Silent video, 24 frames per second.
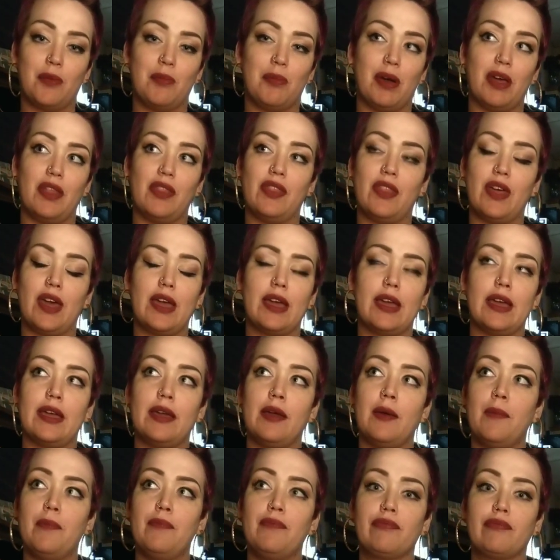but the
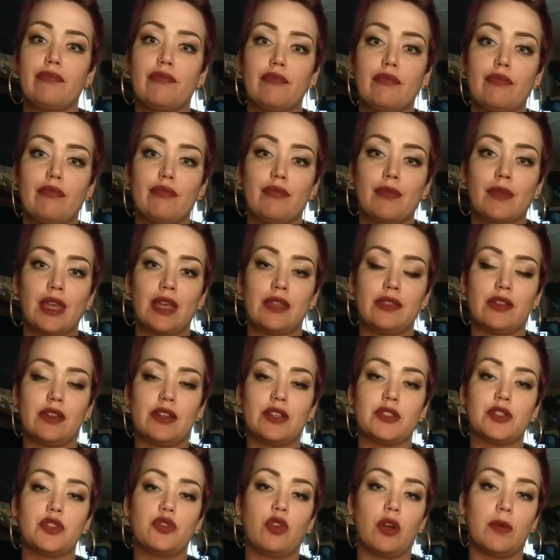
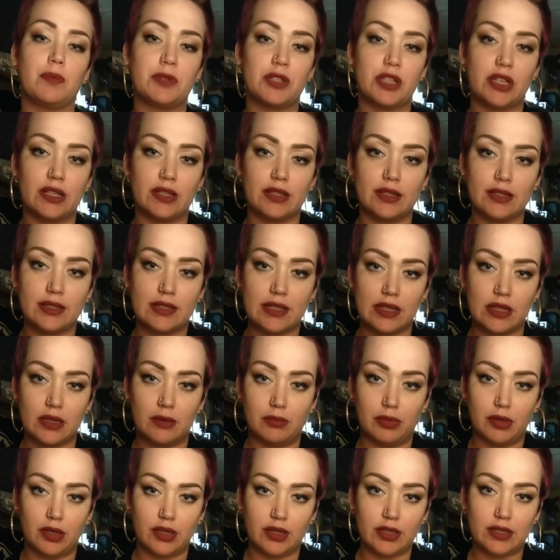descriptions in the
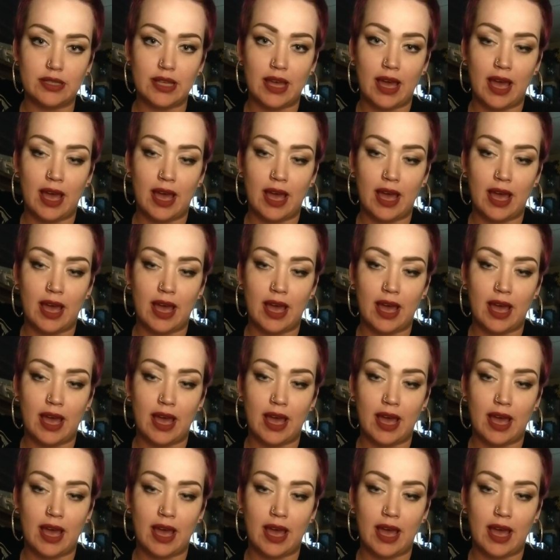books